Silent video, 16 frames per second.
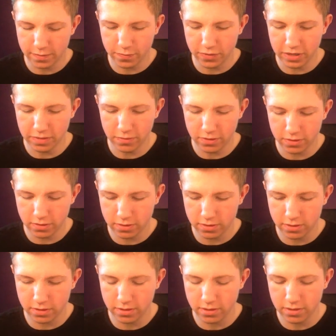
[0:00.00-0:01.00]
pretty much
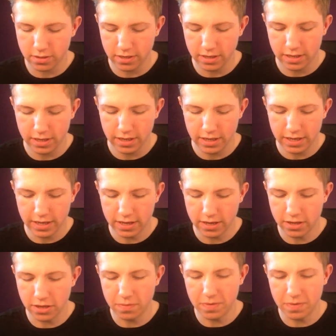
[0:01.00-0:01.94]
it on the